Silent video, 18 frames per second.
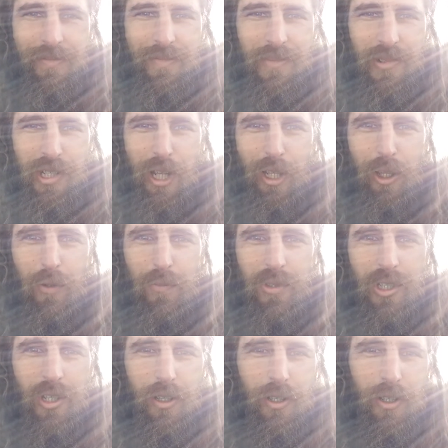Shalom,
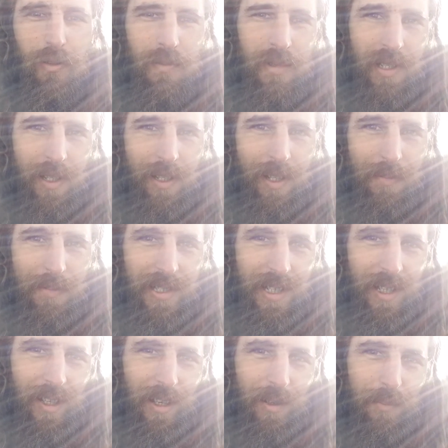shalom, salam,
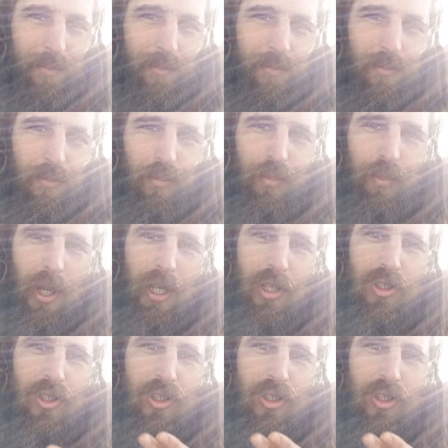salam. Peace.